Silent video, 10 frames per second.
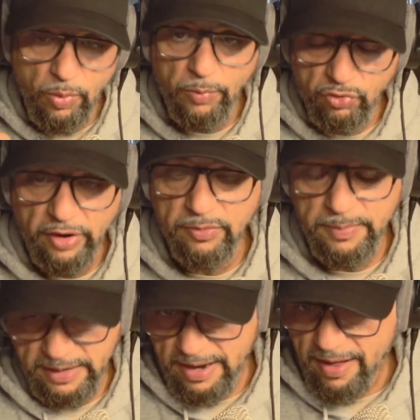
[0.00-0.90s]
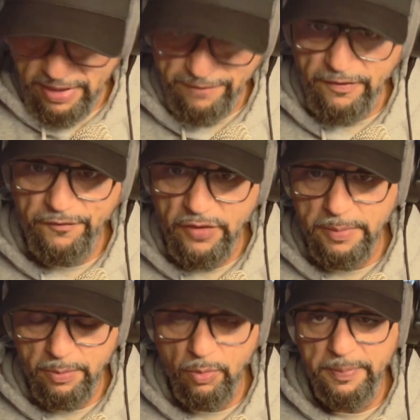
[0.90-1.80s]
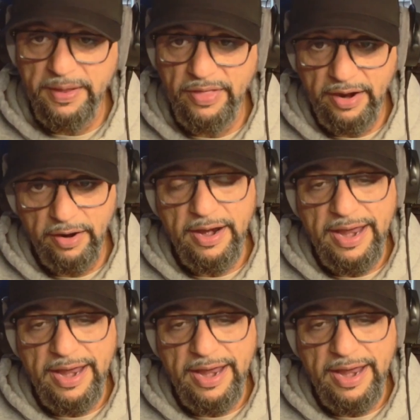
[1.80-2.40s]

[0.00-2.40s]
trust me, that fulfillment will be there,